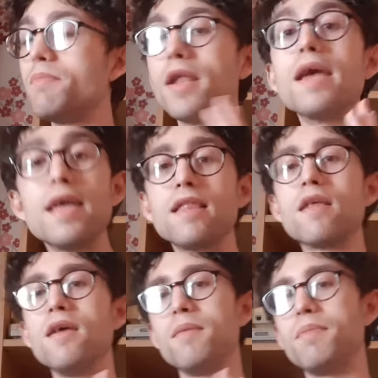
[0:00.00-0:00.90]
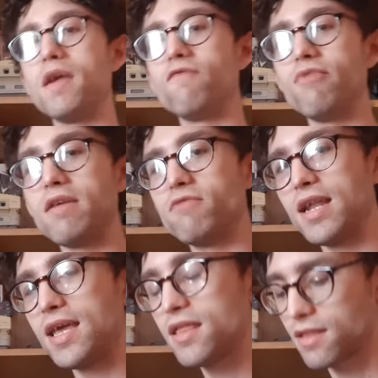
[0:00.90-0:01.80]
but it is being
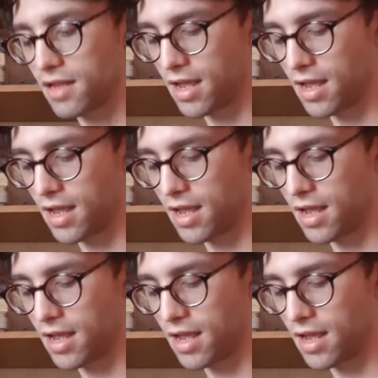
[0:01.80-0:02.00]
re-released.